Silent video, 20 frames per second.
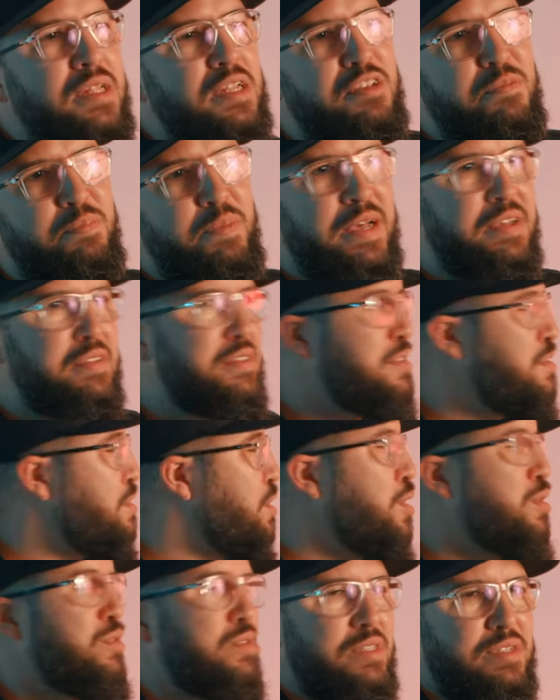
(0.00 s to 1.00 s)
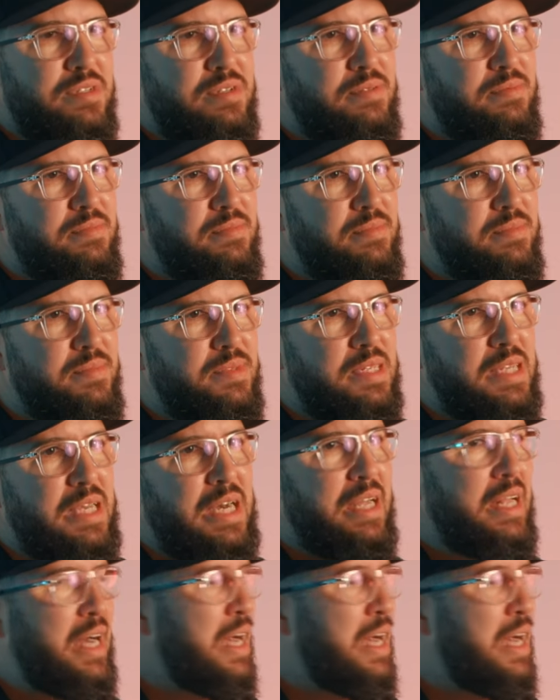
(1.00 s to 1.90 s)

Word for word: that's past is gone. I,